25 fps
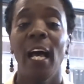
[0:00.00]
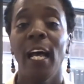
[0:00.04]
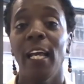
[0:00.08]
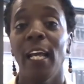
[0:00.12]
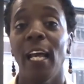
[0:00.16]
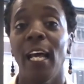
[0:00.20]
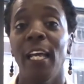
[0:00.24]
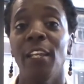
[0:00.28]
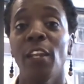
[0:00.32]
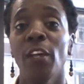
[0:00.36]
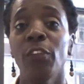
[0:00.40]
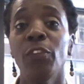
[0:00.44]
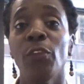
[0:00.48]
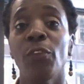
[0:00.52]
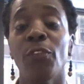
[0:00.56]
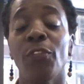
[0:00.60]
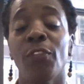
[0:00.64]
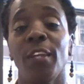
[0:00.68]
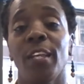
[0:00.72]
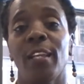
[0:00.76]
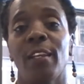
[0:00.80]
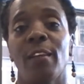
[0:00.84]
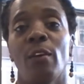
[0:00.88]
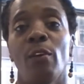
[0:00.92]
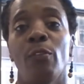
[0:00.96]
Another
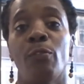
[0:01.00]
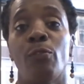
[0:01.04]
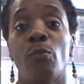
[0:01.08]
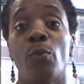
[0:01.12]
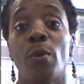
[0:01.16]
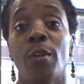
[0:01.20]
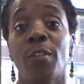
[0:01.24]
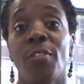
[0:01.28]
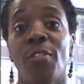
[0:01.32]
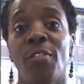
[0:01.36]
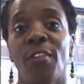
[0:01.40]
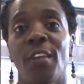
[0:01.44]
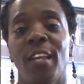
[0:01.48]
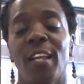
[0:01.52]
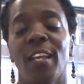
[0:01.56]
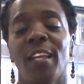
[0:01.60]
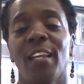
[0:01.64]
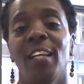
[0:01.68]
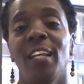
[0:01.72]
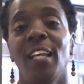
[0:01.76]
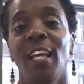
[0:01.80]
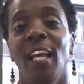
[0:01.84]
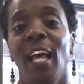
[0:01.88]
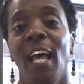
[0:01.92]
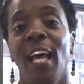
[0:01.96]
thing, 4th thing,
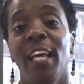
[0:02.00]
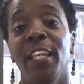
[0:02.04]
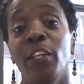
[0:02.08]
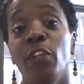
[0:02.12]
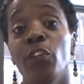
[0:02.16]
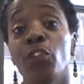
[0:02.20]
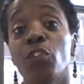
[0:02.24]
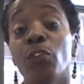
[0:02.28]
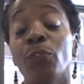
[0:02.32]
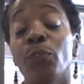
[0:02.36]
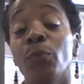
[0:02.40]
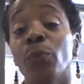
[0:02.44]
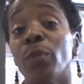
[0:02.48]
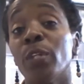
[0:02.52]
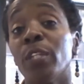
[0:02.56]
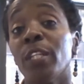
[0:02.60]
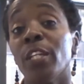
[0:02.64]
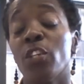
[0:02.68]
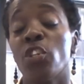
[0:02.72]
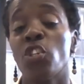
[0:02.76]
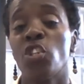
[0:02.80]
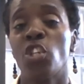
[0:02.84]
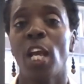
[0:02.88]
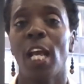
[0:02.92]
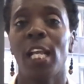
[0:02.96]
an interviewer
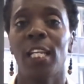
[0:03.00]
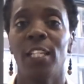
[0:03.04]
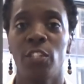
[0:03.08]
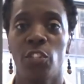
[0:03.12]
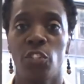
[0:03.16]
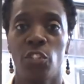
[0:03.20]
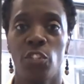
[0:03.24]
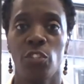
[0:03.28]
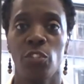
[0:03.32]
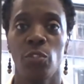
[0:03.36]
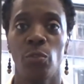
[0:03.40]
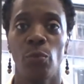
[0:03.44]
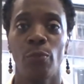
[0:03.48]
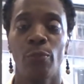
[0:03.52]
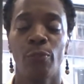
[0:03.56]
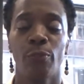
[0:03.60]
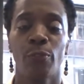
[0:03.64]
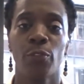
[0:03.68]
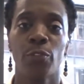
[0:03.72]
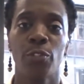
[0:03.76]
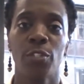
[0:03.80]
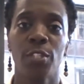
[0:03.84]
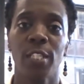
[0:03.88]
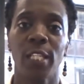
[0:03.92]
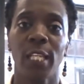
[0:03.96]
that challenges you.
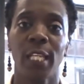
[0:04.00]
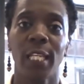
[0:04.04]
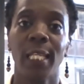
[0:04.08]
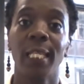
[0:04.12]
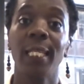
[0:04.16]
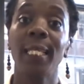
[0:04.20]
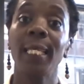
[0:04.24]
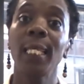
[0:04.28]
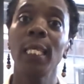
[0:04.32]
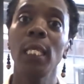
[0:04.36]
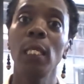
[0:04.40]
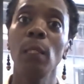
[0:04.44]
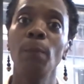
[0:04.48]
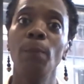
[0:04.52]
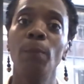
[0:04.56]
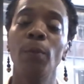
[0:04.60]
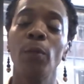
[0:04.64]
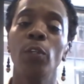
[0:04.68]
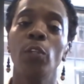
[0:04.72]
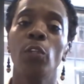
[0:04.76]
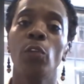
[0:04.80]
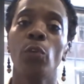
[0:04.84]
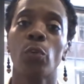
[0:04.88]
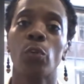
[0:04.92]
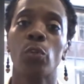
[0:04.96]
First thing, keep
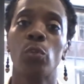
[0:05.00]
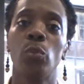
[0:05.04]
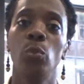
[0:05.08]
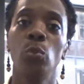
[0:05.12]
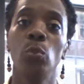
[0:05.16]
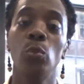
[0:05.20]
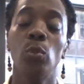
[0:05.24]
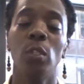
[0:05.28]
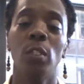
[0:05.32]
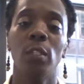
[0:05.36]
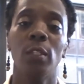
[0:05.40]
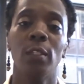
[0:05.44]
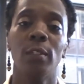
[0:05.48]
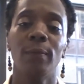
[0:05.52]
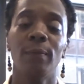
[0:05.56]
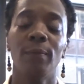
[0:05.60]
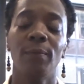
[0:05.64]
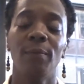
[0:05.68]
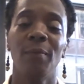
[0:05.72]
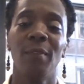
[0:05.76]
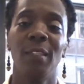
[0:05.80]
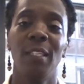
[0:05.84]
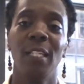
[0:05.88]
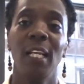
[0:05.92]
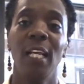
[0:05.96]
your cool.
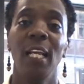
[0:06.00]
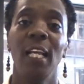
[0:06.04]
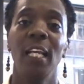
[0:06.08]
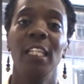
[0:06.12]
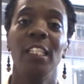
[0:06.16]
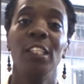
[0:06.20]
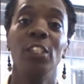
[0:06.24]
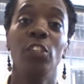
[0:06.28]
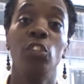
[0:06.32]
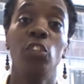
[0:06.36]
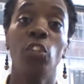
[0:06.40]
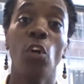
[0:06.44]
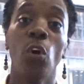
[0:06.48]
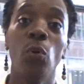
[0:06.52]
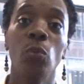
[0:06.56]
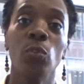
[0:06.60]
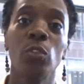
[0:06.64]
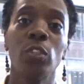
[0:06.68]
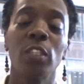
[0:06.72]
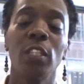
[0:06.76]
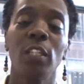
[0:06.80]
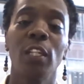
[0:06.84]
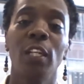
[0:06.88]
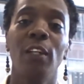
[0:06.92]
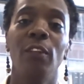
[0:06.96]

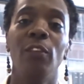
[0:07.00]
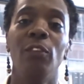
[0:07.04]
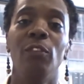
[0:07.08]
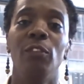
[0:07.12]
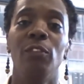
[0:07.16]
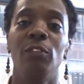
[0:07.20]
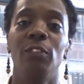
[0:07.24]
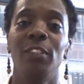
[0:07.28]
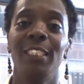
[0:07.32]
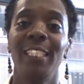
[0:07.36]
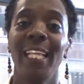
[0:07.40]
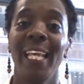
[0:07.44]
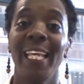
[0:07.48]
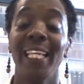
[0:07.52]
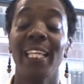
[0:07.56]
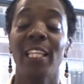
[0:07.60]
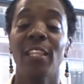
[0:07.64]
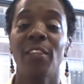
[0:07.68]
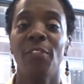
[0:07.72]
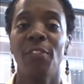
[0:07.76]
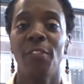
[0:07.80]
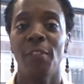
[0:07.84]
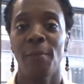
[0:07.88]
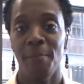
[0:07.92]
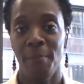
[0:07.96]
Don't take
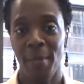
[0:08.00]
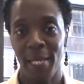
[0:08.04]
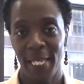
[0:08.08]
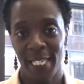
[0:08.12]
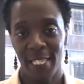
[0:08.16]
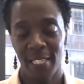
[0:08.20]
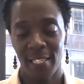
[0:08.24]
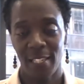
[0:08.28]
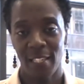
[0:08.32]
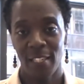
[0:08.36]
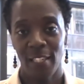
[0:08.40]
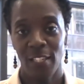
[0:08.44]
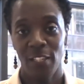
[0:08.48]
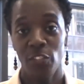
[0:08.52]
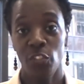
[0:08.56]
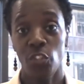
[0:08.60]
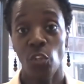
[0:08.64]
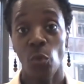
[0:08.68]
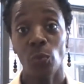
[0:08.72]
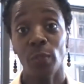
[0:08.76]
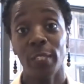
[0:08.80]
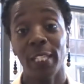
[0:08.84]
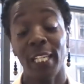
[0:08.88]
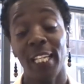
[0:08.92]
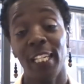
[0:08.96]
the bait.
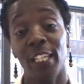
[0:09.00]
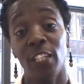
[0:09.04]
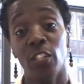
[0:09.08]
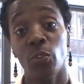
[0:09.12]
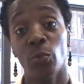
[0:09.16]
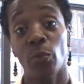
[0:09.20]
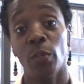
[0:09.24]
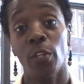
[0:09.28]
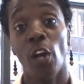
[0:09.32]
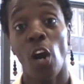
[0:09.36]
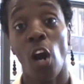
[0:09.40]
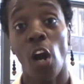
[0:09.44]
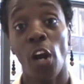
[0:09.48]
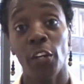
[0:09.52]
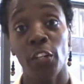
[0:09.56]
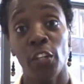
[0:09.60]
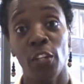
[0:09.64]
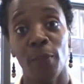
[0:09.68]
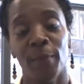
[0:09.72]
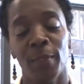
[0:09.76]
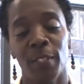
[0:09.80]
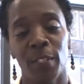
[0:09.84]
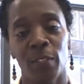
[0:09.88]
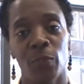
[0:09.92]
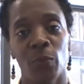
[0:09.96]
Don't get into an
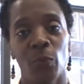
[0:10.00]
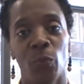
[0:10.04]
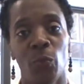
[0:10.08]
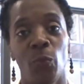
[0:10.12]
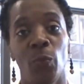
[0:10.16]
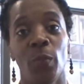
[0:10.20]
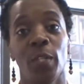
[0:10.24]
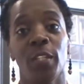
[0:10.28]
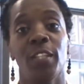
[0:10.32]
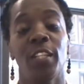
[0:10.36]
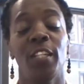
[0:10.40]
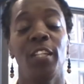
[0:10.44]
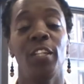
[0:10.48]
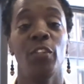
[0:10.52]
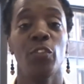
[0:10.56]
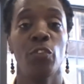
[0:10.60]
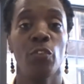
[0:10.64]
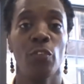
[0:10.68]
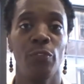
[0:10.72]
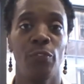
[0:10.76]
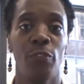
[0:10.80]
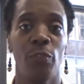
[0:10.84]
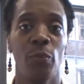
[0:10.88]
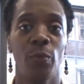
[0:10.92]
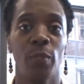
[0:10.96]
argument with an
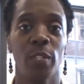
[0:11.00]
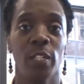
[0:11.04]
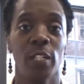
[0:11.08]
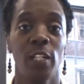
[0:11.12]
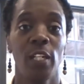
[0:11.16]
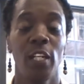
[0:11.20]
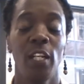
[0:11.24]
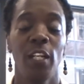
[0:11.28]
interviewer.